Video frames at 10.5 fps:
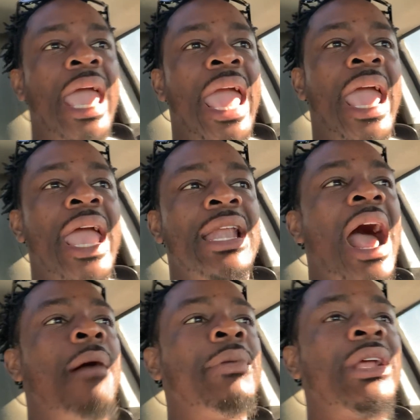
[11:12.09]
And
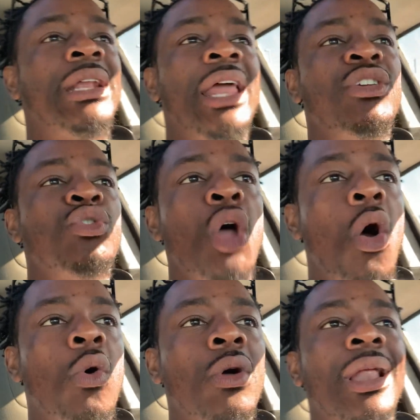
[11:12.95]
I'm here to let you
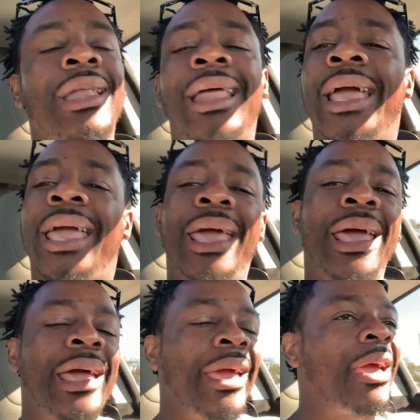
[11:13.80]
know, like,
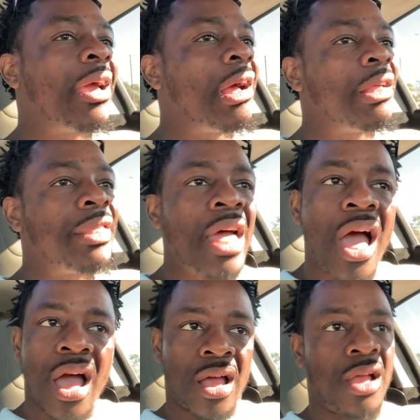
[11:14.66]
hell nah.